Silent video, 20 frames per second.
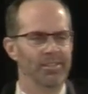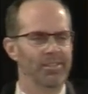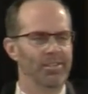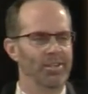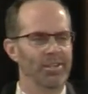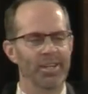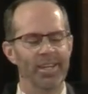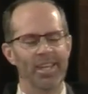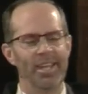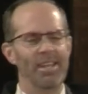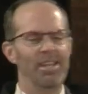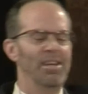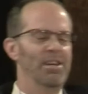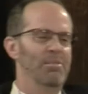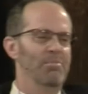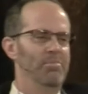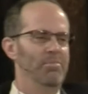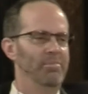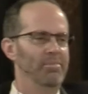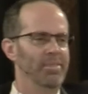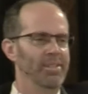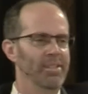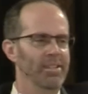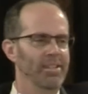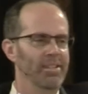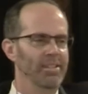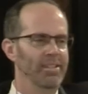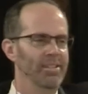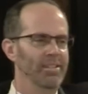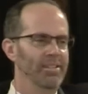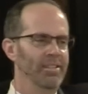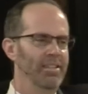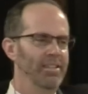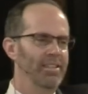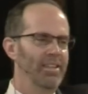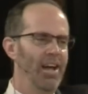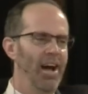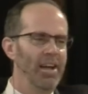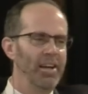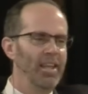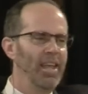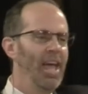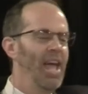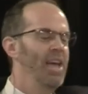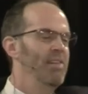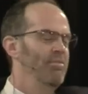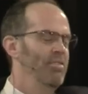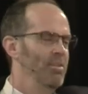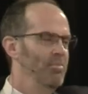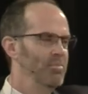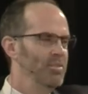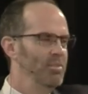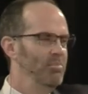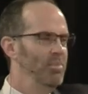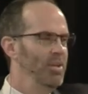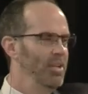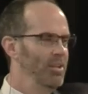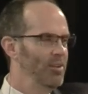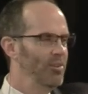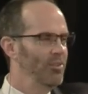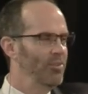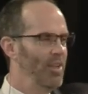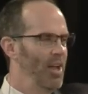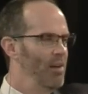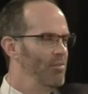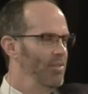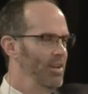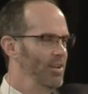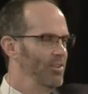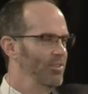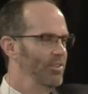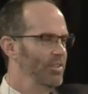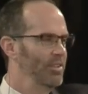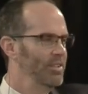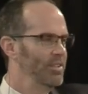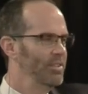Look at him. God gave him to be your salvation.